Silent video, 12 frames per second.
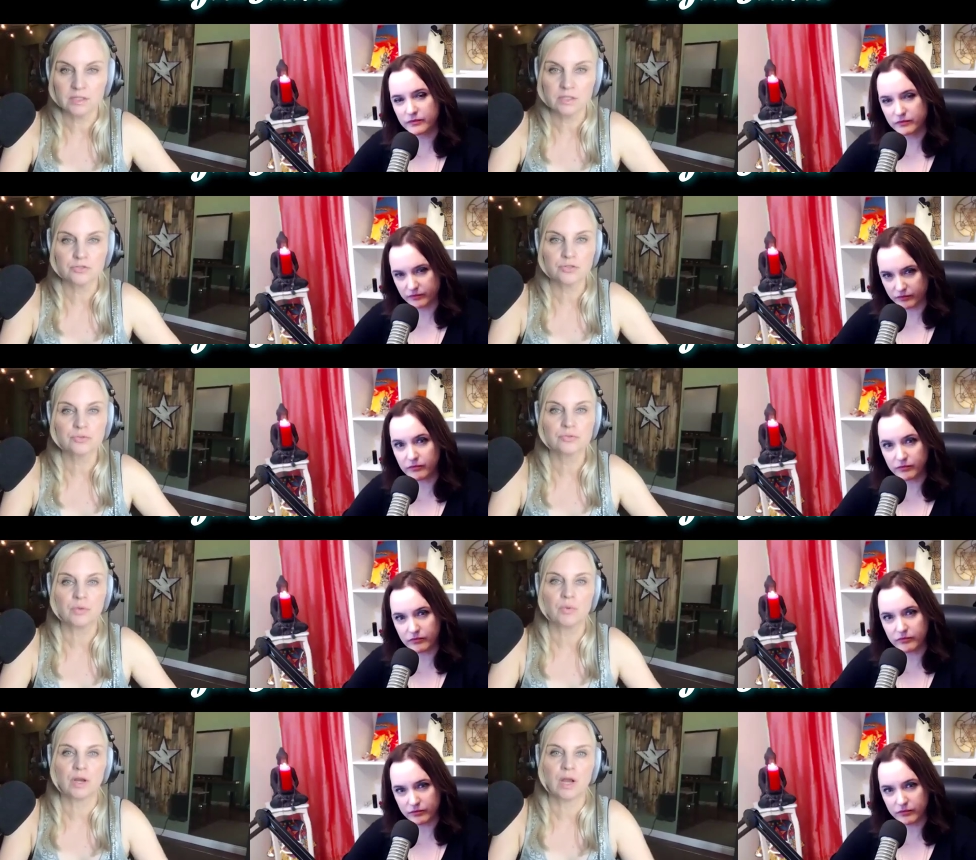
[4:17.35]

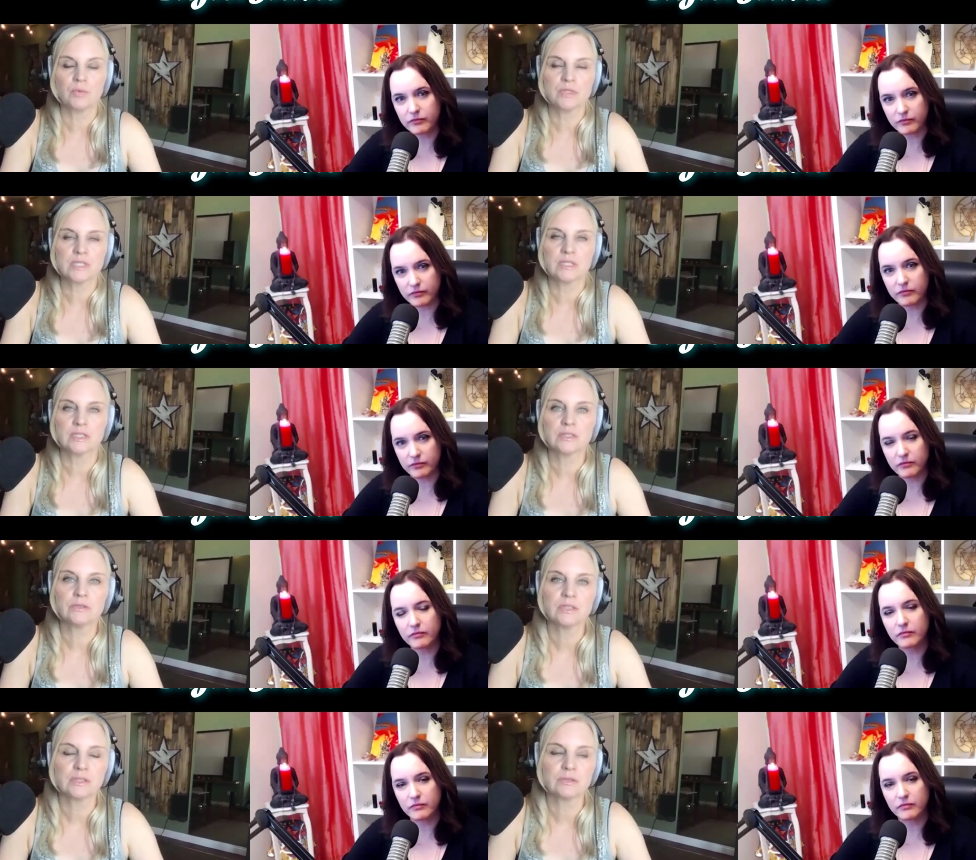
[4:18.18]
Speaker 1: Truly, when I was a
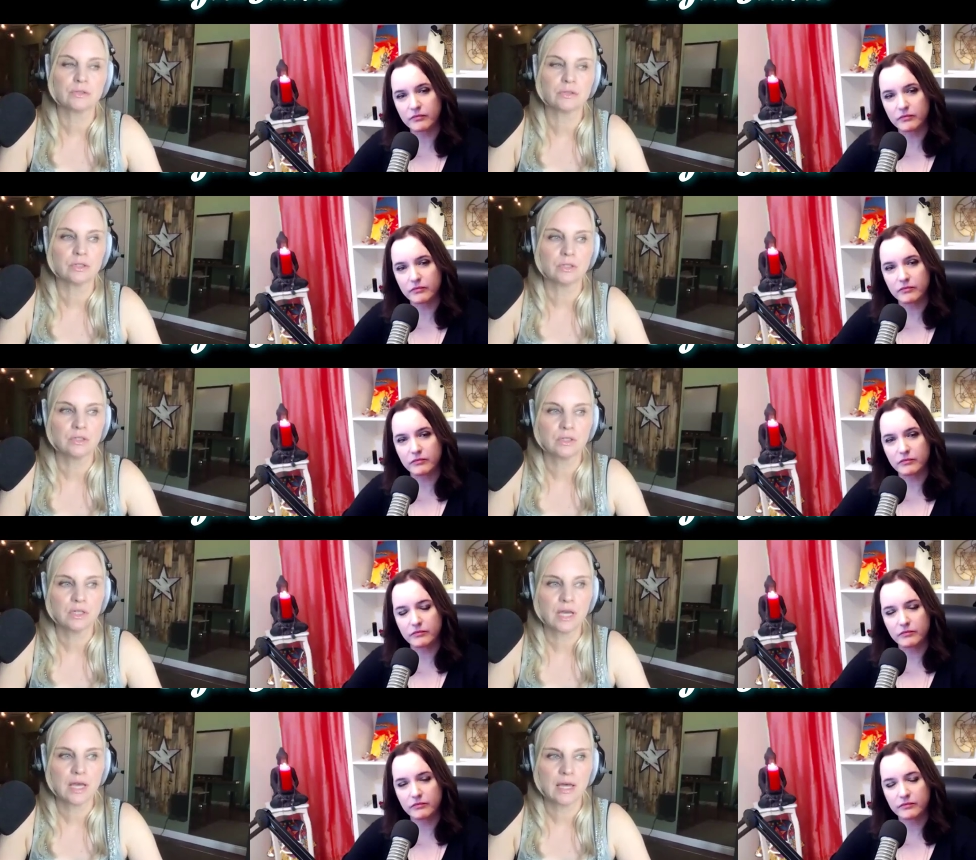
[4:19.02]
little girl,
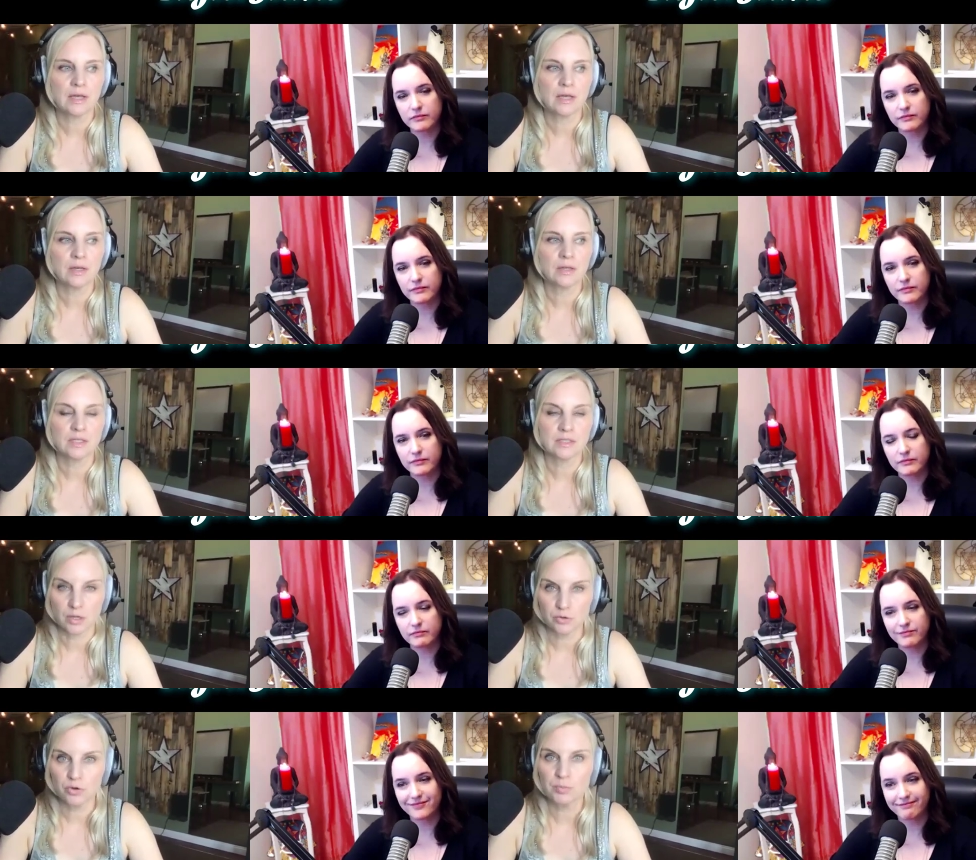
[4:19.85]
because
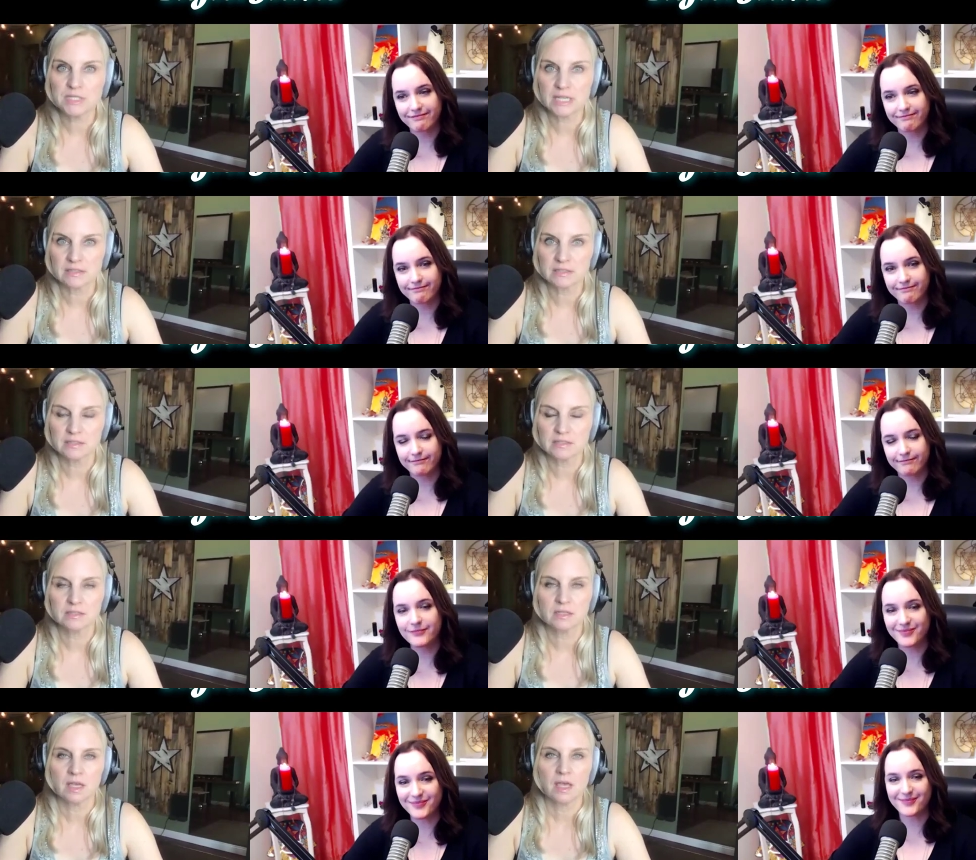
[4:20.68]
I grew up in
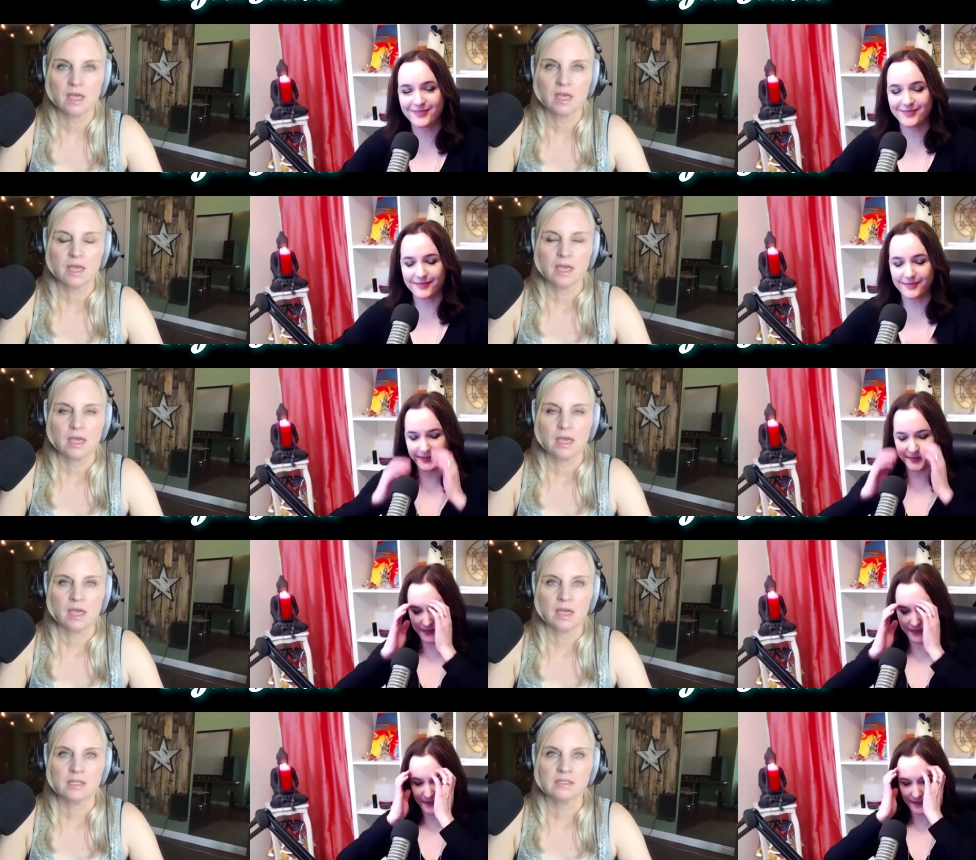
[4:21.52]
Texas,
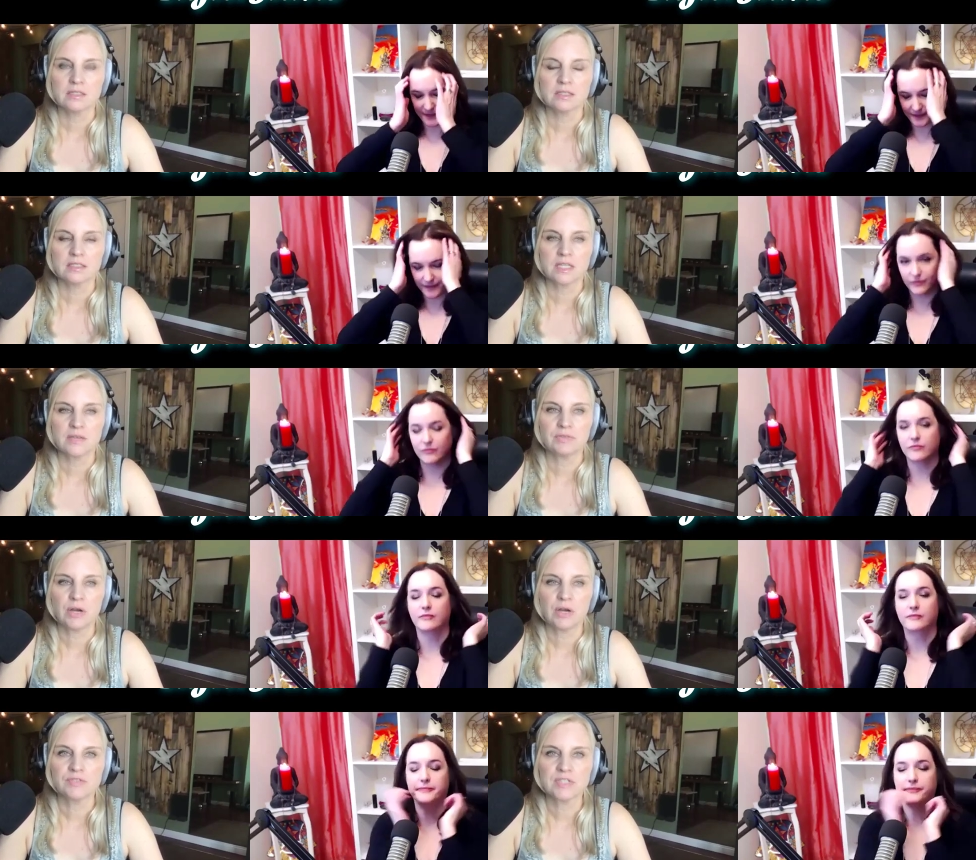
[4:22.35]
and the state
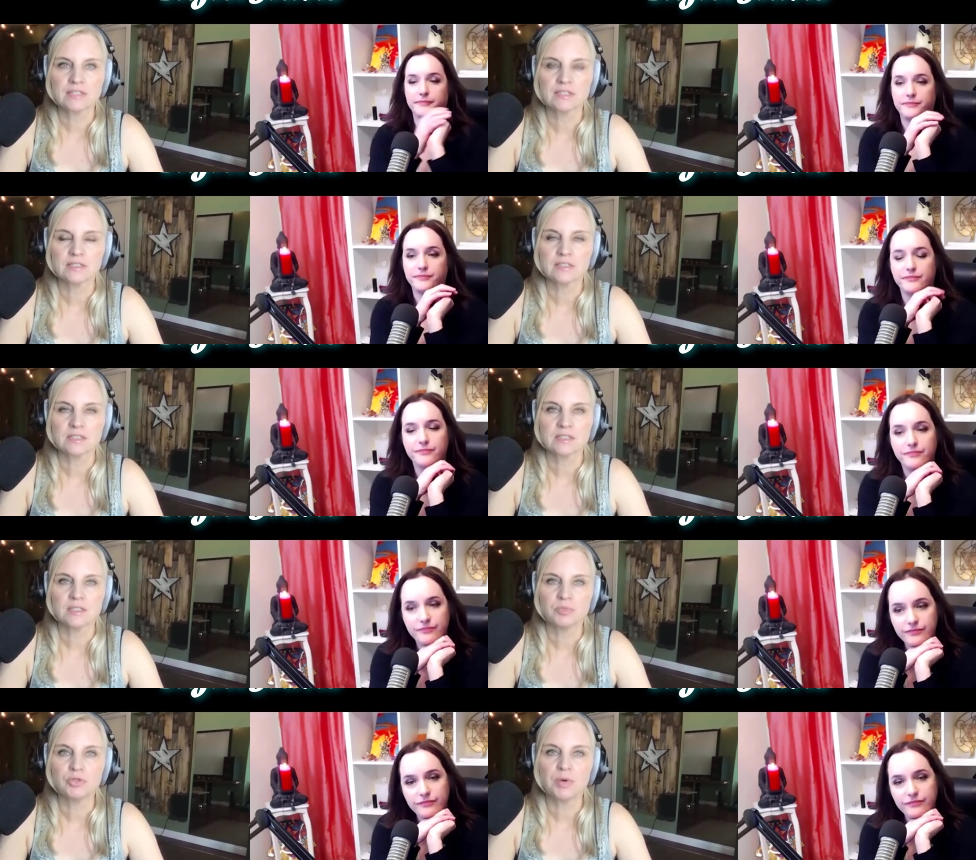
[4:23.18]
flower of Texas is the
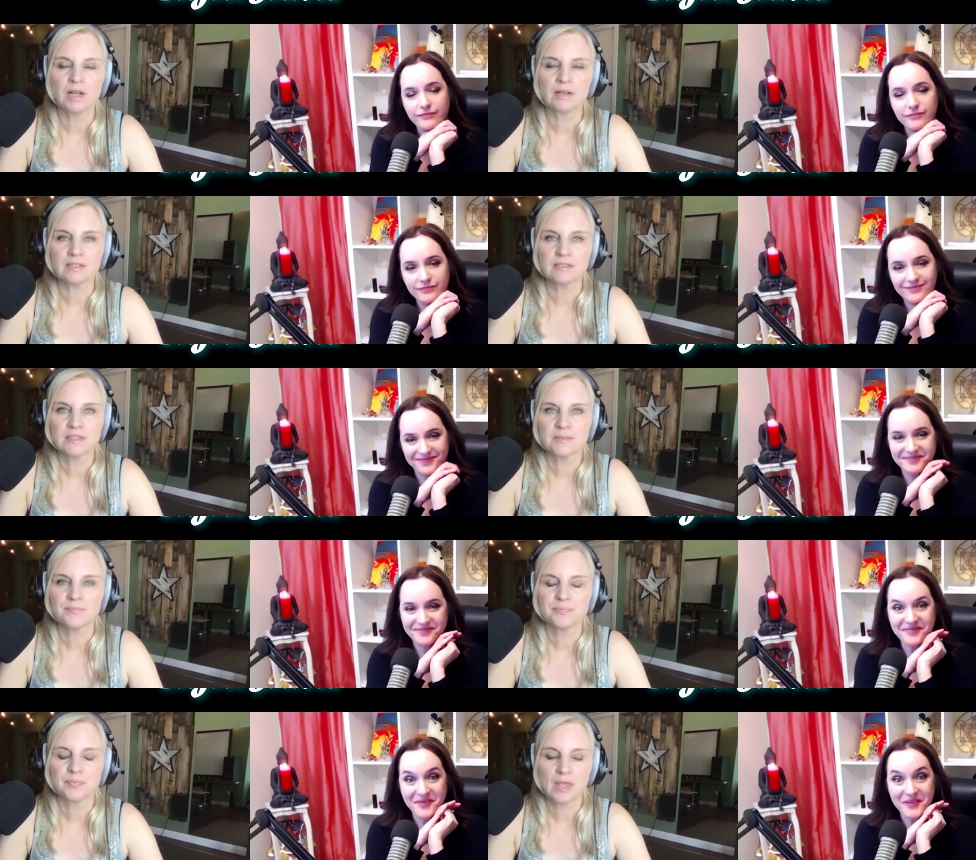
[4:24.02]
bluebonnet.
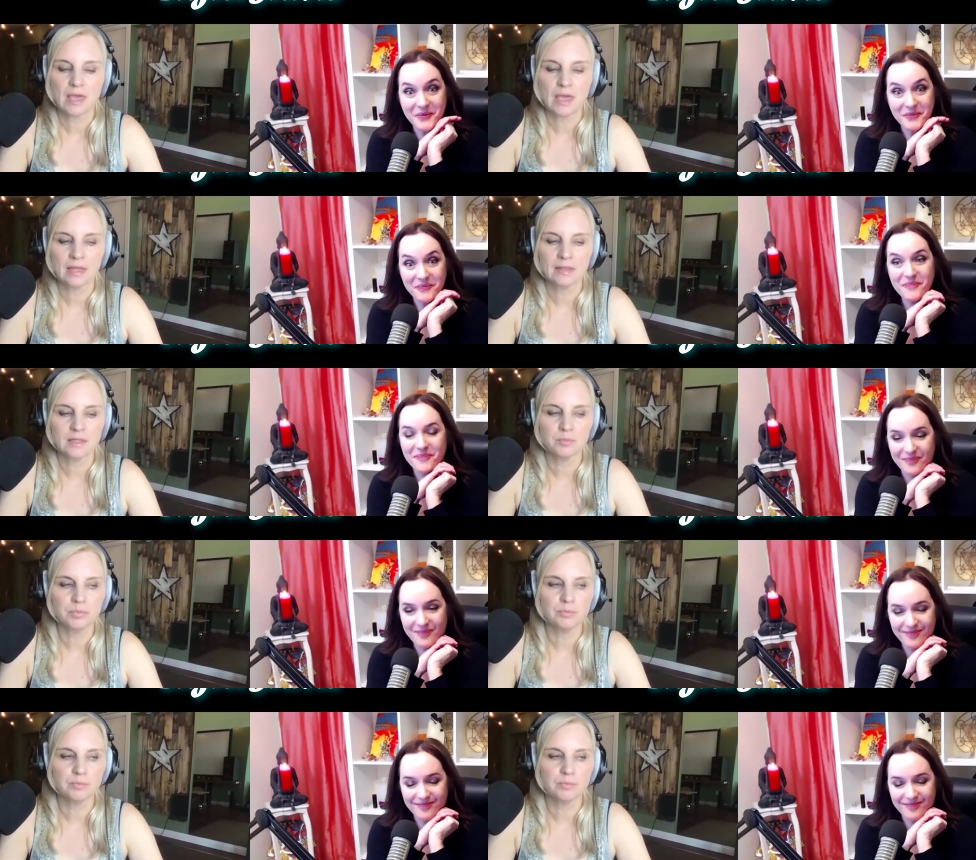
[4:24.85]
And the